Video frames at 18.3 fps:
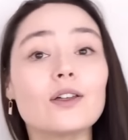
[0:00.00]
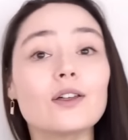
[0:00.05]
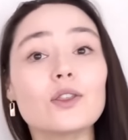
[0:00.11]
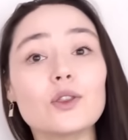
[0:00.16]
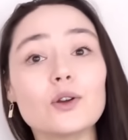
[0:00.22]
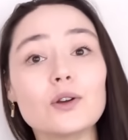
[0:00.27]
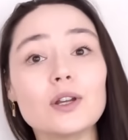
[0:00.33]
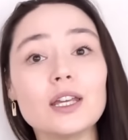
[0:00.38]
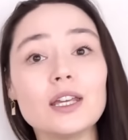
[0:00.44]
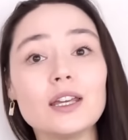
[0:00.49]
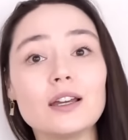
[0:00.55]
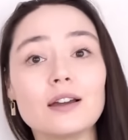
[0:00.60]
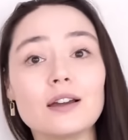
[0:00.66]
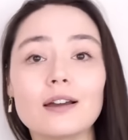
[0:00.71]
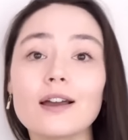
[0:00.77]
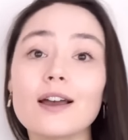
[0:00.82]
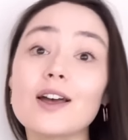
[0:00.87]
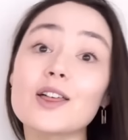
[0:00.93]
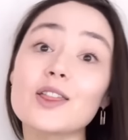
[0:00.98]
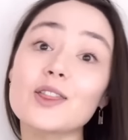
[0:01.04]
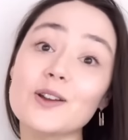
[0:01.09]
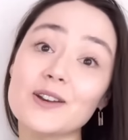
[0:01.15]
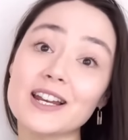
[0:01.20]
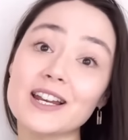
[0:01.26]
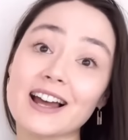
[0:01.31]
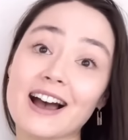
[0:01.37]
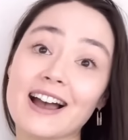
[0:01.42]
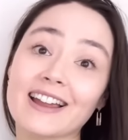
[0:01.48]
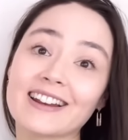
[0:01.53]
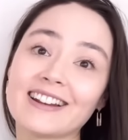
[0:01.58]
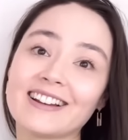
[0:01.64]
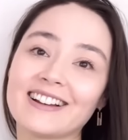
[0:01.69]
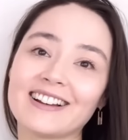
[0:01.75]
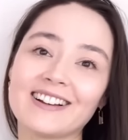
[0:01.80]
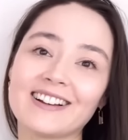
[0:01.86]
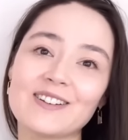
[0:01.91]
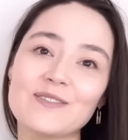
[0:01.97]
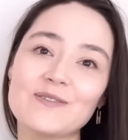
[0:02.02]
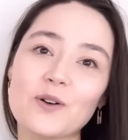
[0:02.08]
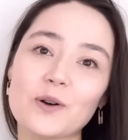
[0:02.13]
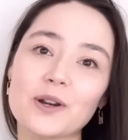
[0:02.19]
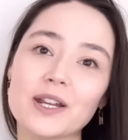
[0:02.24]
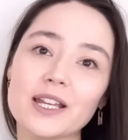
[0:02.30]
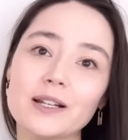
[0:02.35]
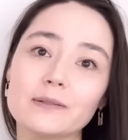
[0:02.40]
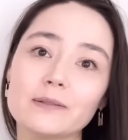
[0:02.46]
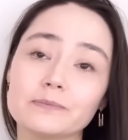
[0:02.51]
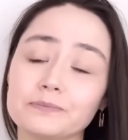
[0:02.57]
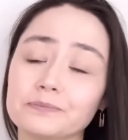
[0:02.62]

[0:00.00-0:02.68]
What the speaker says: 30, 39, 40,